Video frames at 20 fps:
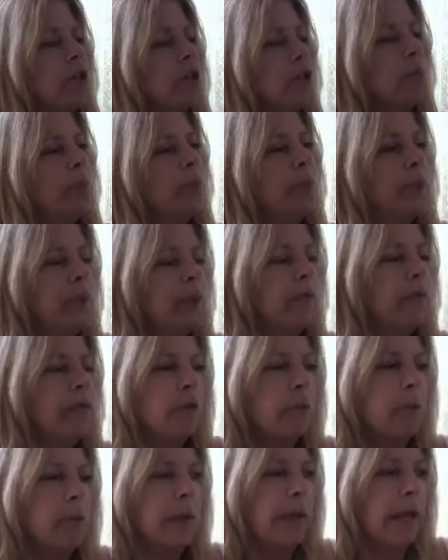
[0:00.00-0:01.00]
Do you believe
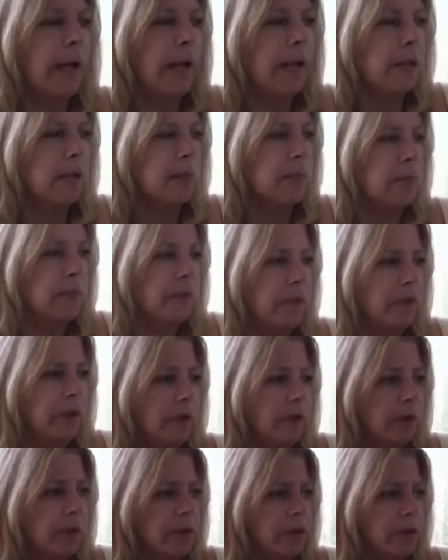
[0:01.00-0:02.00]
they're plasma
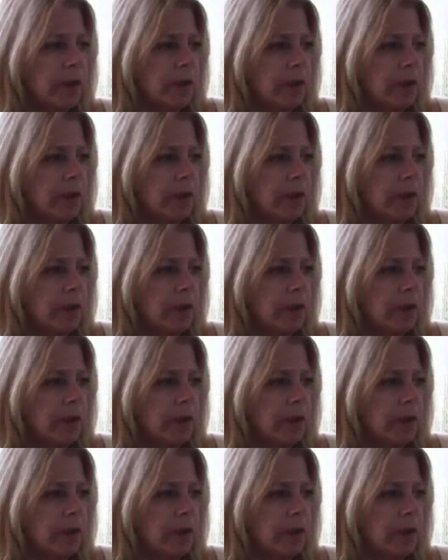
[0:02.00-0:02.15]
vehicles,